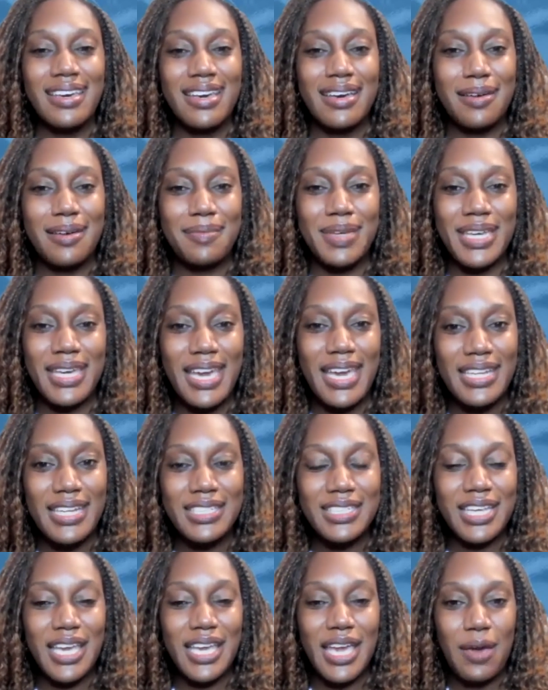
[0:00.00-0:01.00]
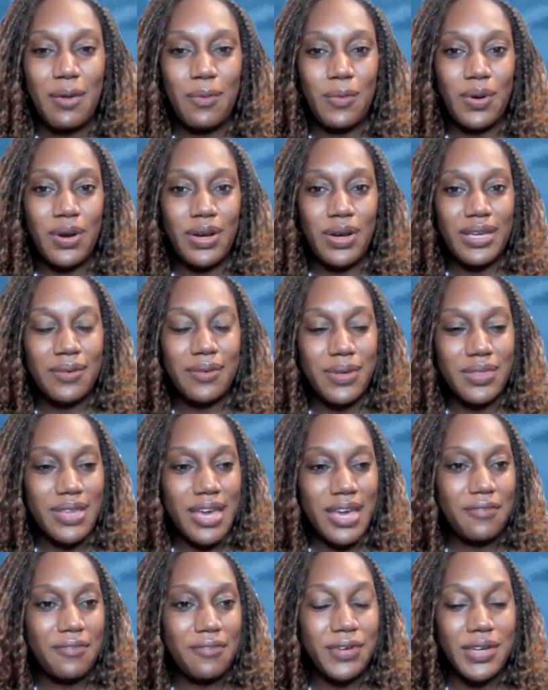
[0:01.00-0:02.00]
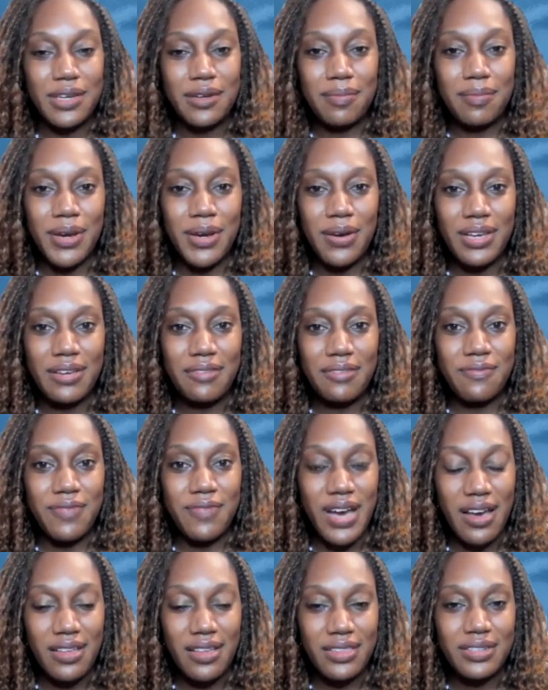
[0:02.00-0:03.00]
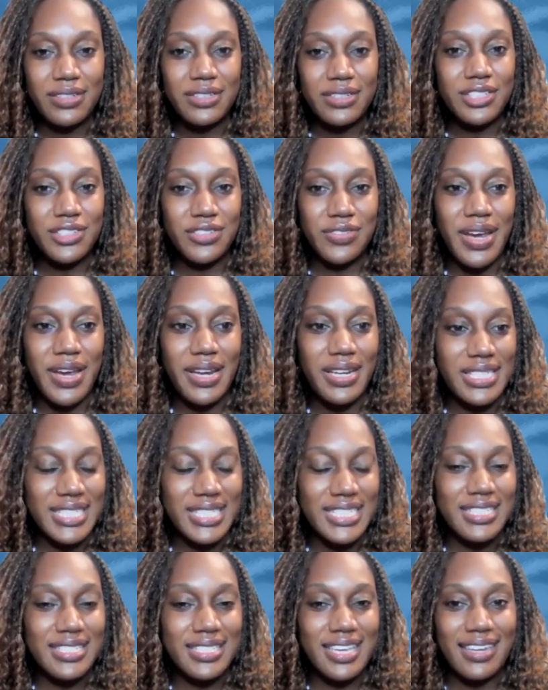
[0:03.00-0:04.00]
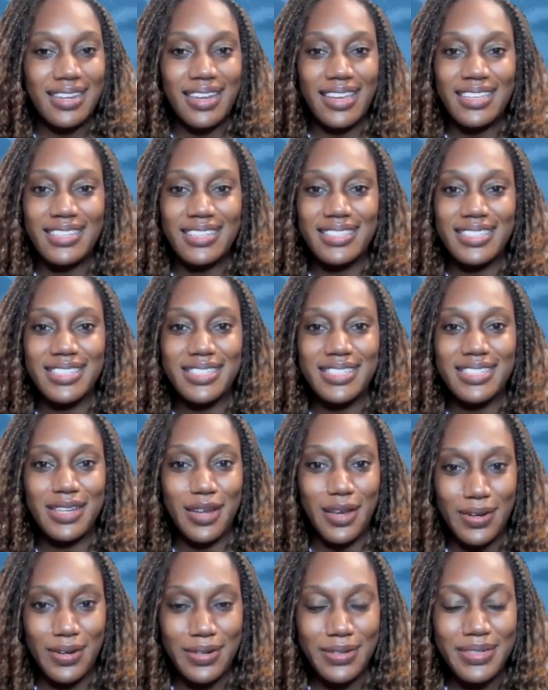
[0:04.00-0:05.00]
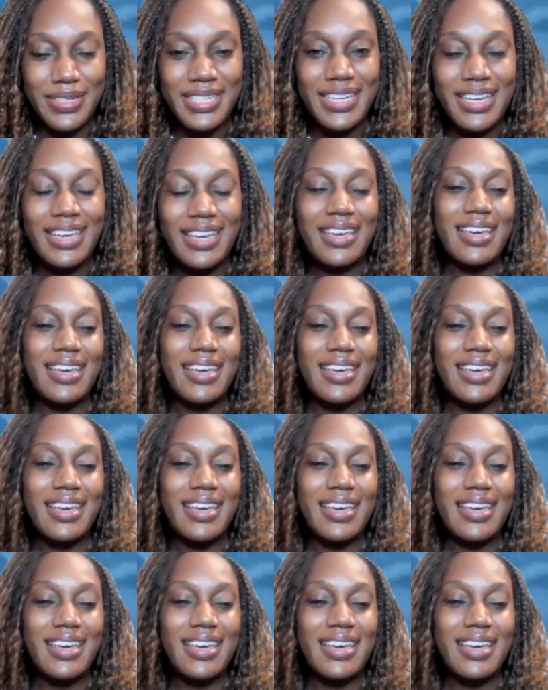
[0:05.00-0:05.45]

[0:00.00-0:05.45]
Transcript: Engaging and Working with African American Fathers, Strategies and Lessons Learned.